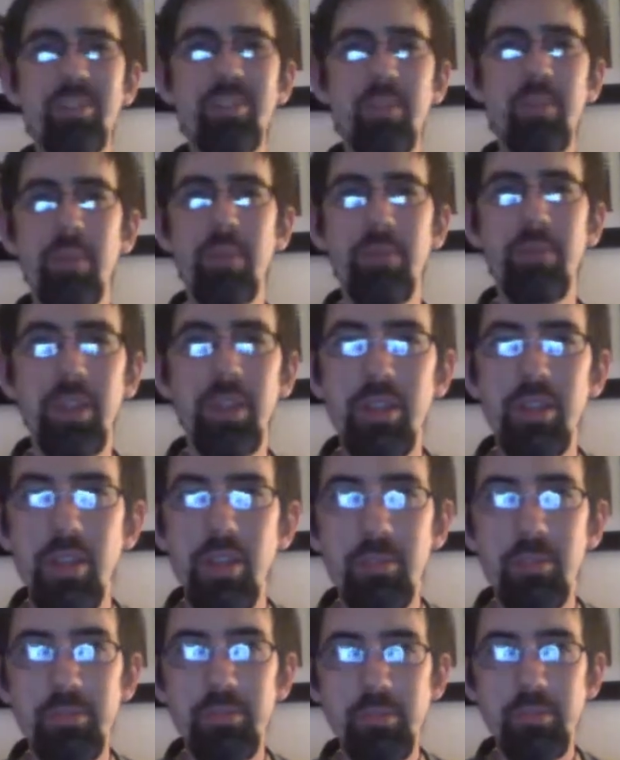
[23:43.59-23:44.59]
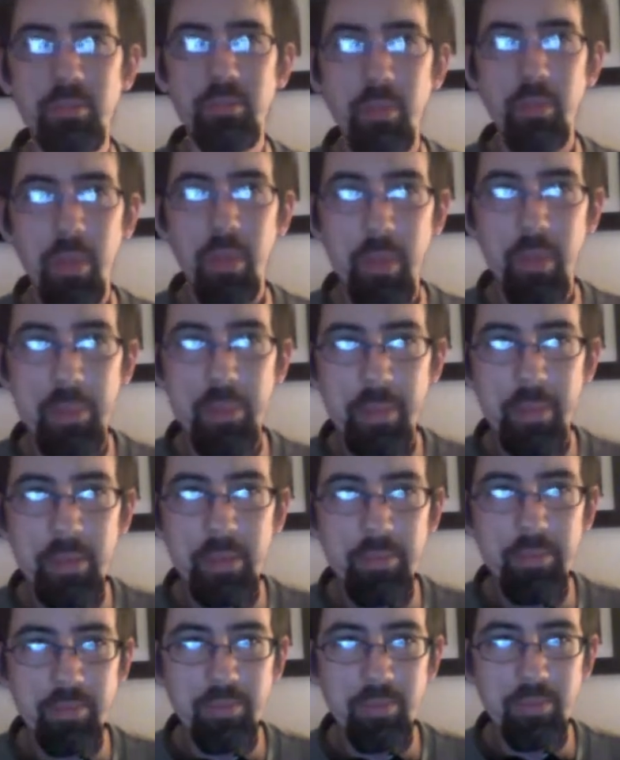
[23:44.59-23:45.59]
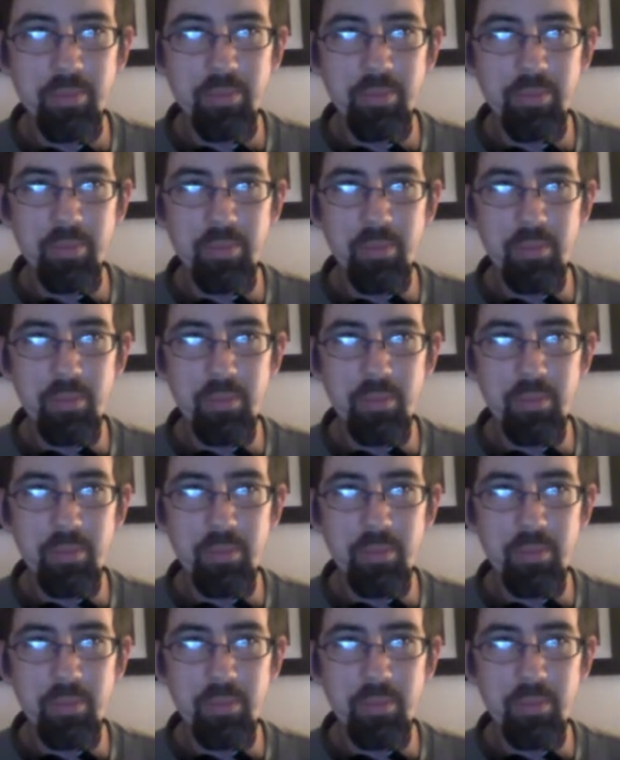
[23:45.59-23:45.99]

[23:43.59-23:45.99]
actually it was 2 with the same trigger.